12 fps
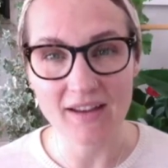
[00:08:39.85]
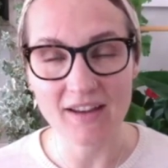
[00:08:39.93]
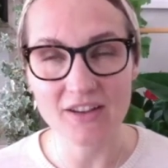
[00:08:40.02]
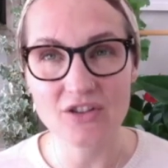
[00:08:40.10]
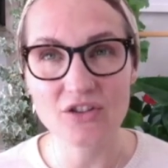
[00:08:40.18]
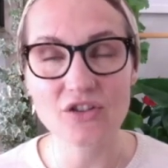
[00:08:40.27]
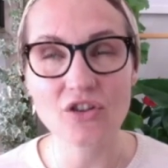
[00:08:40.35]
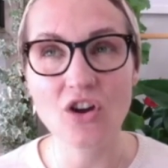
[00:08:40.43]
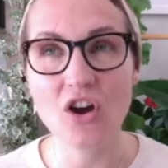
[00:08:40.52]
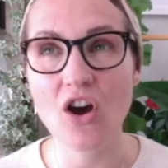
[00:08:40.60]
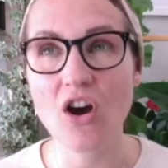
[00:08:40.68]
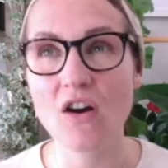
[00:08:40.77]
It's just
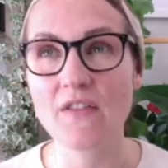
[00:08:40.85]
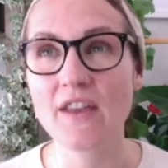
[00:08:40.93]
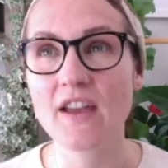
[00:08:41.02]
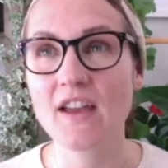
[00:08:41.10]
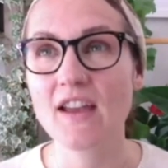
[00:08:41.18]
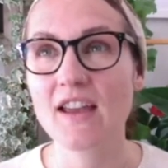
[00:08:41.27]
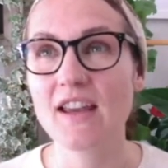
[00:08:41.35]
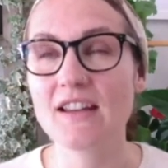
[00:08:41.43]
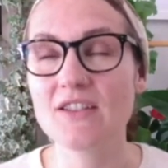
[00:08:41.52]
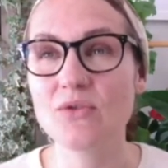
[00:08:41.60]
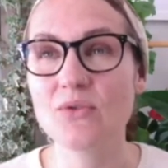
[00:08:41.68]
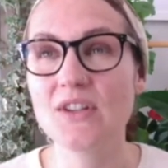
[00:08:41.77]
gone
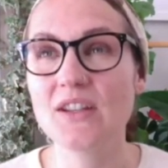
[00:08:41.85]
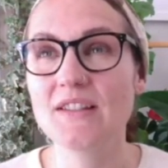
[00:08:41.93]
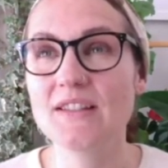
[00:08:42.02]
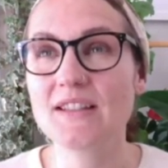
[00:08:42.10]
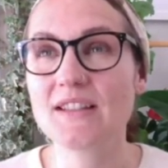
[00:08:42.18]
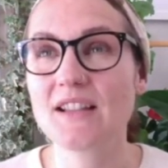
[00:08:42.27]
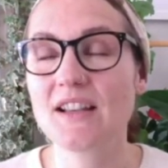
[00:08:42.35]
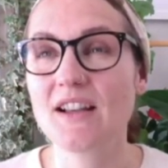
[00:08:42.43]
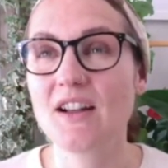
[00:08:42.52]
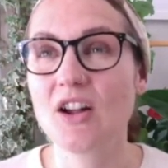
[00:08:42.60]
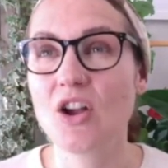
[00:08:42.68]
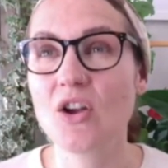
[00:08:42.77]
into this
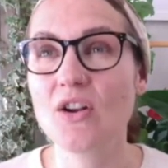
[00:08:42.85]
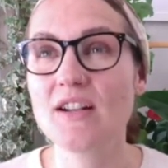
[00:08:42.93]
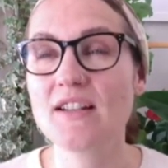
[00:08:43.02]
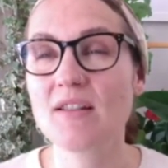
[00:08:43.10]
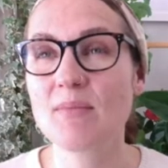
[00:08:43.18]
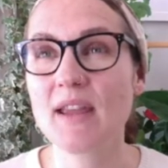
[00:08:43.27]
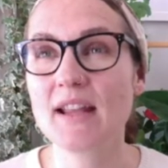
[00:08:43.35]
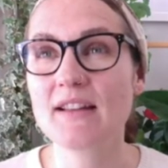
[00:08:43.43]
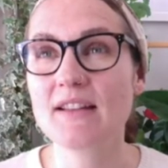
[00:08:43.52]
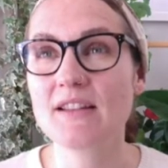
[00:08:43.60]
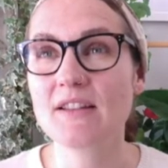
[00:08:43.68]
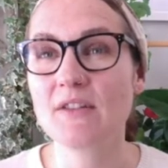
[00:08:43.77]

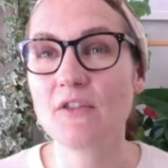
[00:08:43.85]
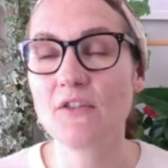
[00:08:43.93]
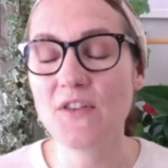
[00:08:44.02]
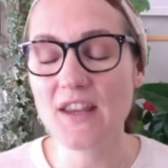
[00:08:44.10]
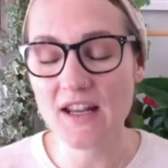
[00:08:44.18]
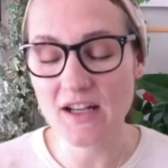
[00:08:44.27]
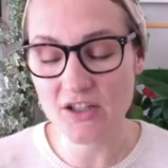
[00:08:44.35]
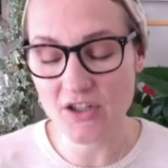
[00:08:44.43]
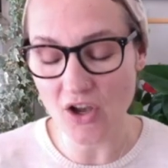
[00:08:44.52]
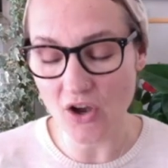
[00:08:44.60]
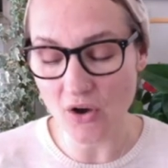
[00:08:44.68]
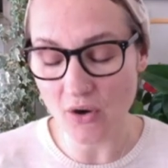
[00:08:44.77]
ultimate field
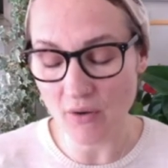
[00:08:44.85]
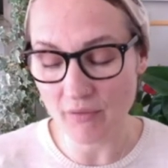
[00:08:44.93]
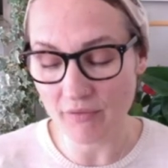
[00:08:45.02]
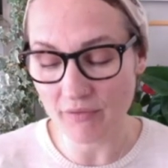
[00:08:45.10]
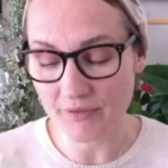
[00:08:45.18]
of